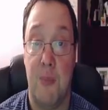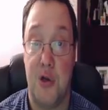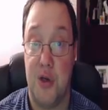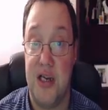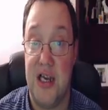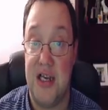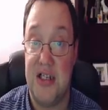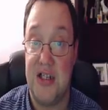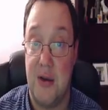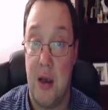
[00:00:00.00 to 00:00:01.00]
between
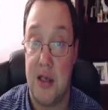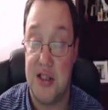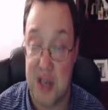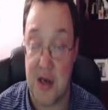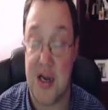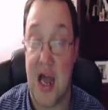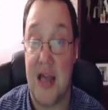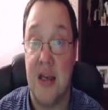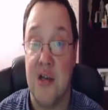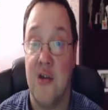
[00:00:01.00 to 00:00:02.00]
Easter
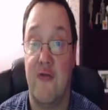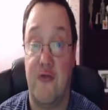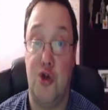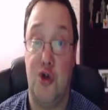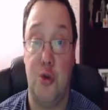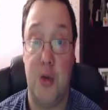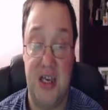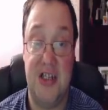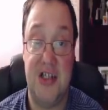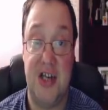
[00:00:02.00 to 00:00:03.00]
Sunday through to
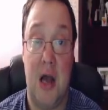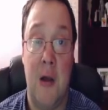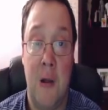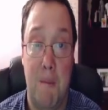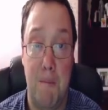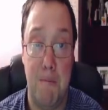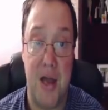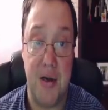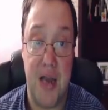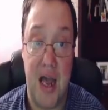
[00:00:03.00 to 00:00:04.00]
Easter
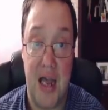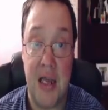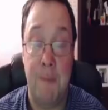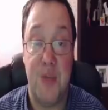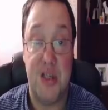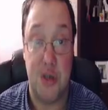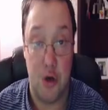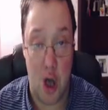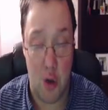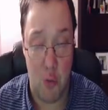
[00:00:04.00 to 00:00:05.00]
Monday. It's a
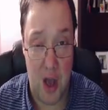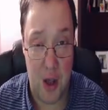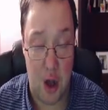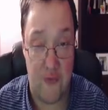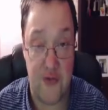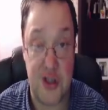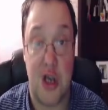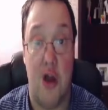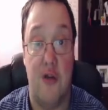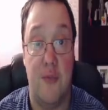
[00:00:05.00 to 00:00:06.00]
long way off,
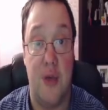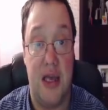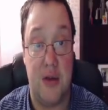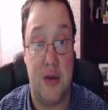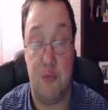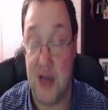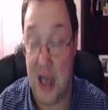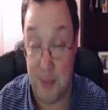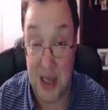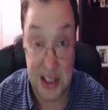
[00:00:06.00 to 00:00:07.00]
so it
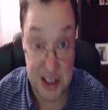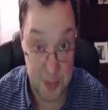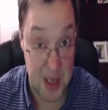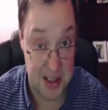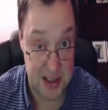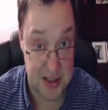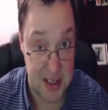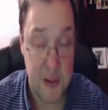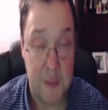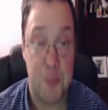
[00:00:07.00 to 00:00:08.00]
can be
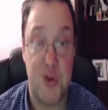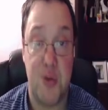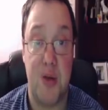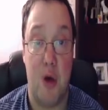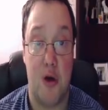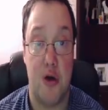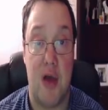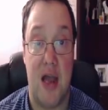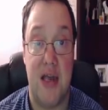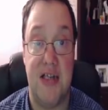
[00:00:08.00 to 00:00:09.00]
expected to be
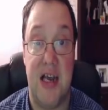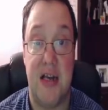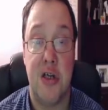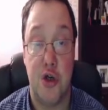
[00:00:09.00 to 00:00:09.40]
moderated.